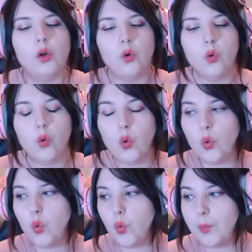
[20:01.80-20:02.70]

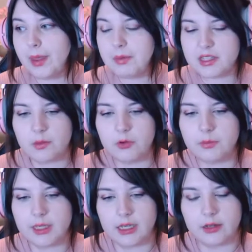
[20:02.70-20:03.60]
Ooh, maybe at some
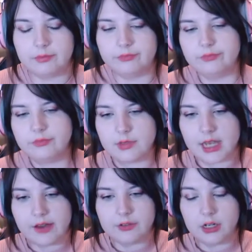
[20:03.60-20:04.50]
point, Pika.
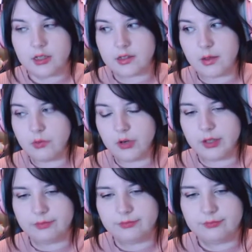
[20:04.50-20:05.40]
Definitely at some point.
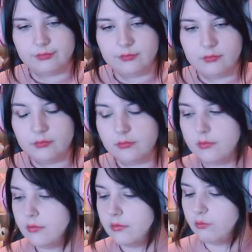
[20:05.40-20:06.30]

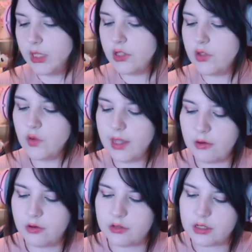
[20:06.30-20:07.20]
We can sort that
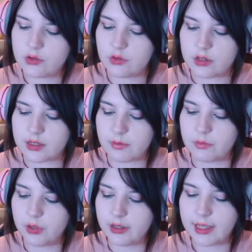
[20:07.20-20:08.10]
out on Discord at some
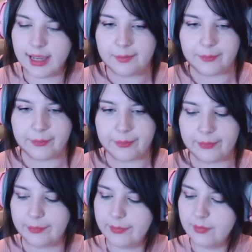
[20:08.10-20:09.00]
point, okay?
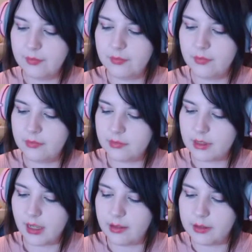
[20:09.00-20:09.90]

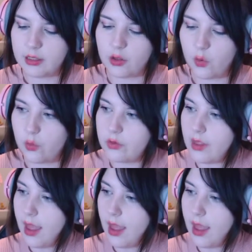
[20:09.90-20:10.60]
Okay, let me close that.